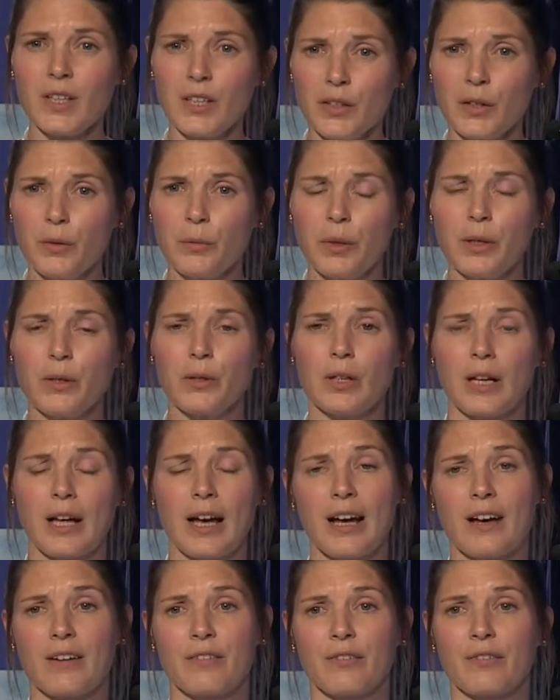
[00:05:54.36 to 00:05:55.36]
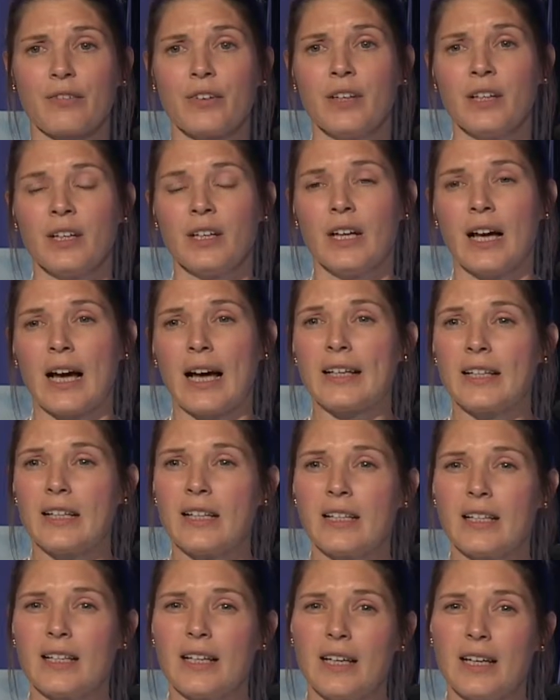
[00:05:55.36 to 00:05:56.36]
that we all have. And
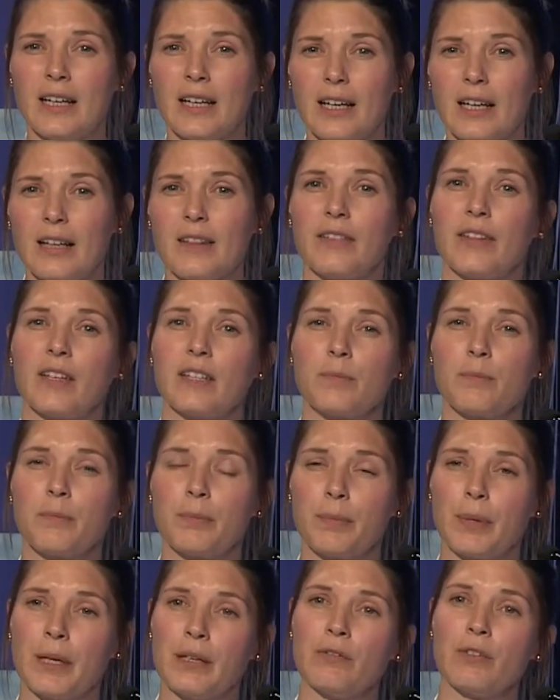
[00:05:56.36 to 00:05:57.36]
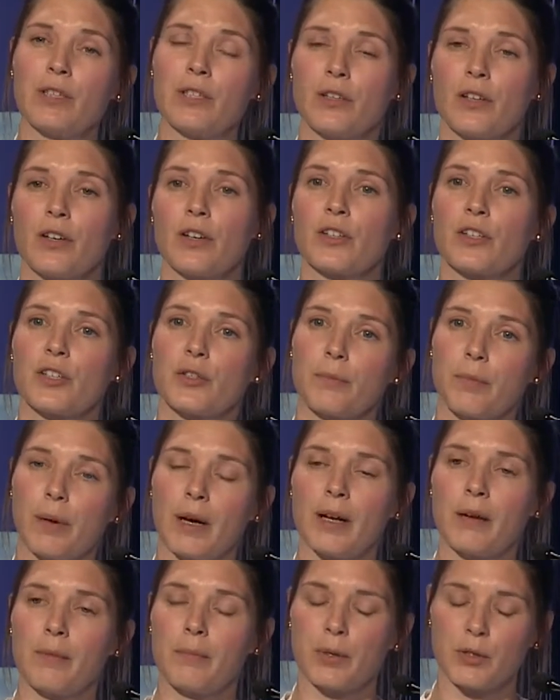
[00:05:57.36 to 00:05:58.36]
there's been research
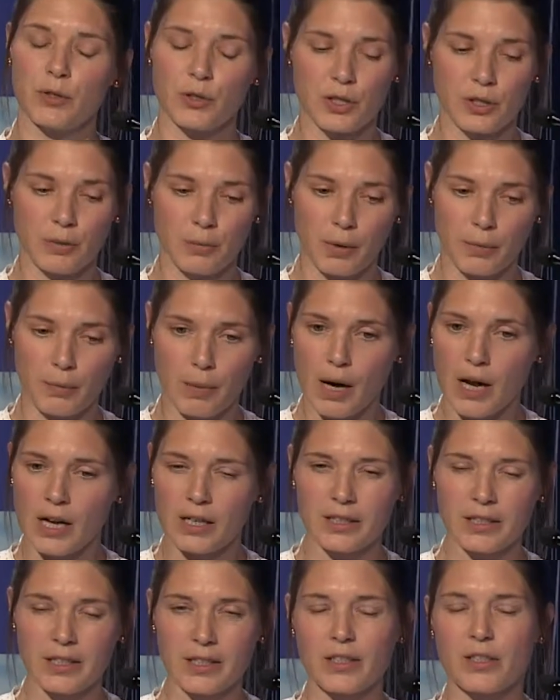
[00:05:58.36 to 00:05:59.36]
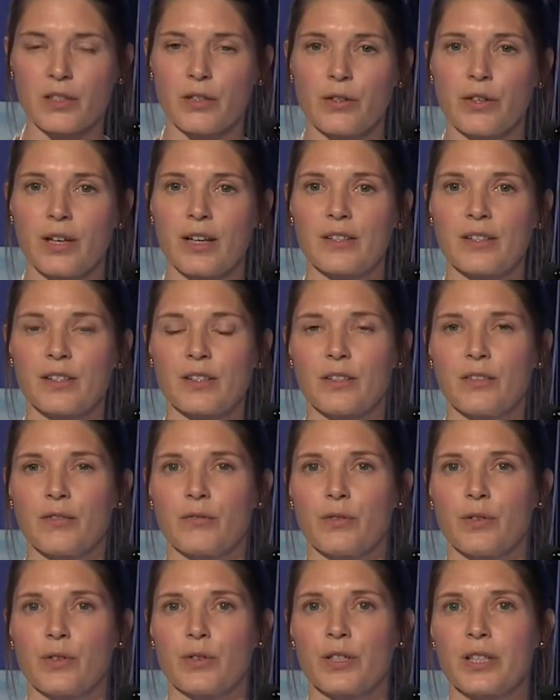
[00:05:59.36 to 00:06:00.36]
by Patricia McParland in
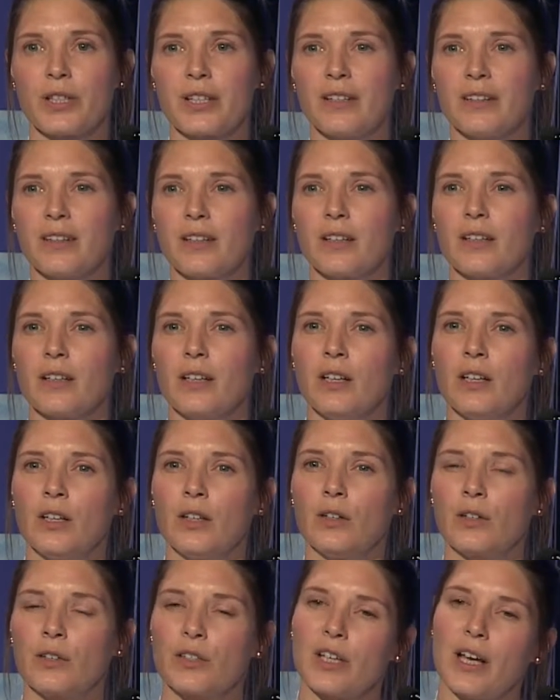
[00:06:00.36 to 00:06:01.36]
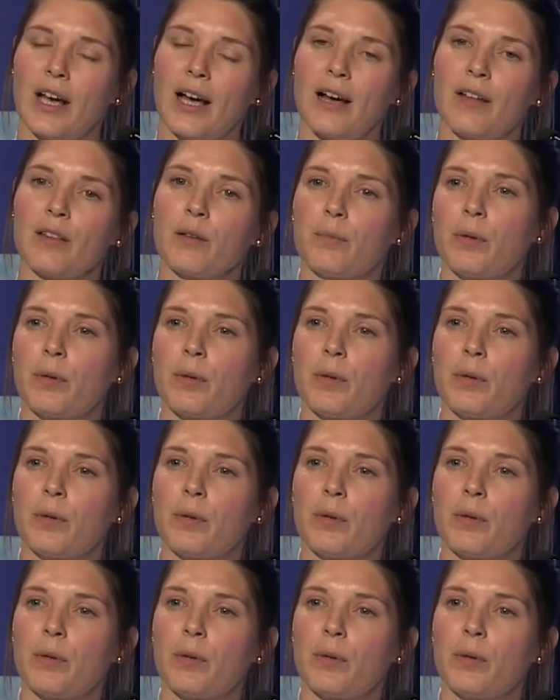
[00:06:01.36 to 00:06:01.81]
2014 that looked at how the